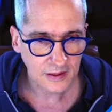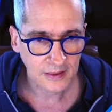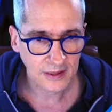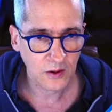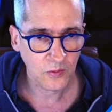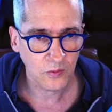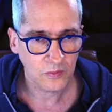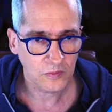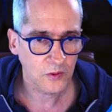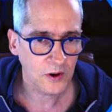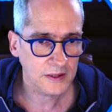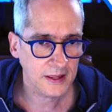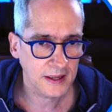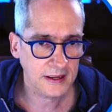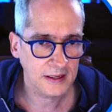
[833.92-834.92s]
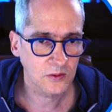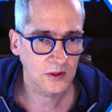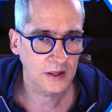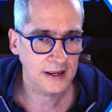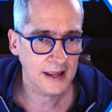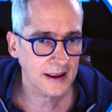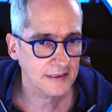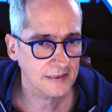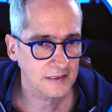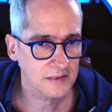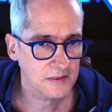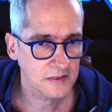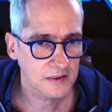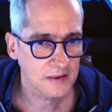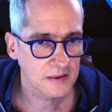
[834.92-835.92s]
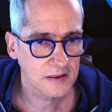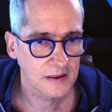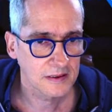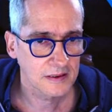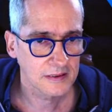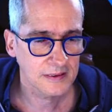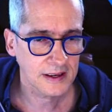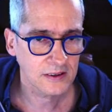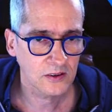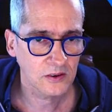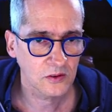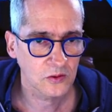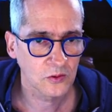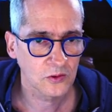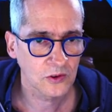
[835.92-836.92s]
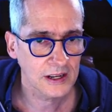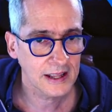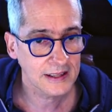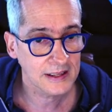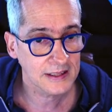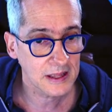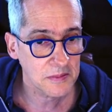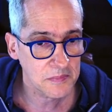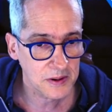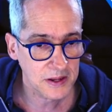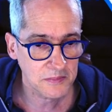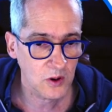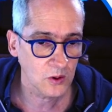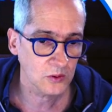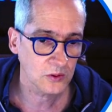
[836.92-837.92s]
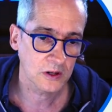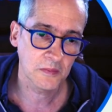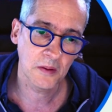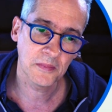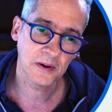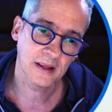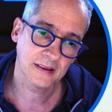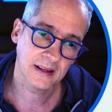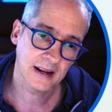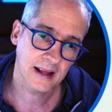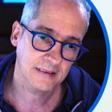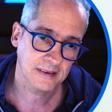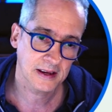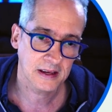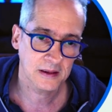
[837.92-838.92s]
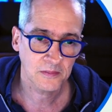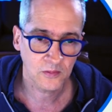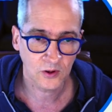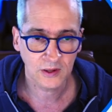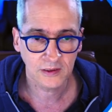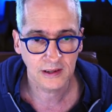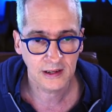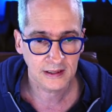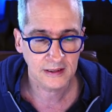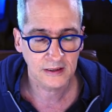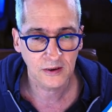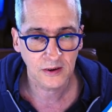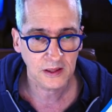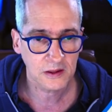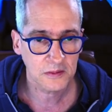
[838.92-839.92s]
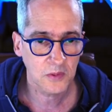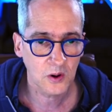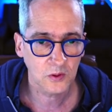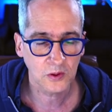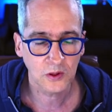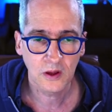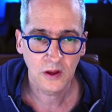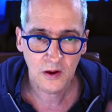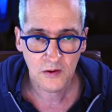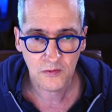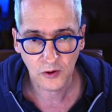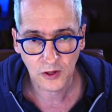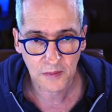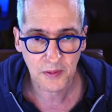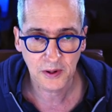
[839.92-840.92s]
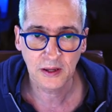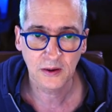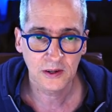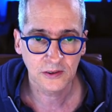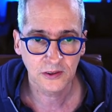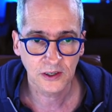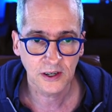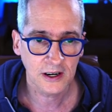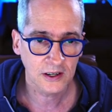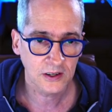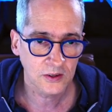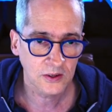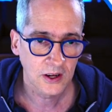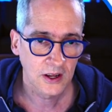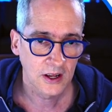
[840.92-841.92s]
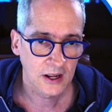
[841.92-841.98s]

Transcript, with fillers: Then we are taken to the next section to select the template mode. Remember that the last time we selected the reader mode for that particular scenario.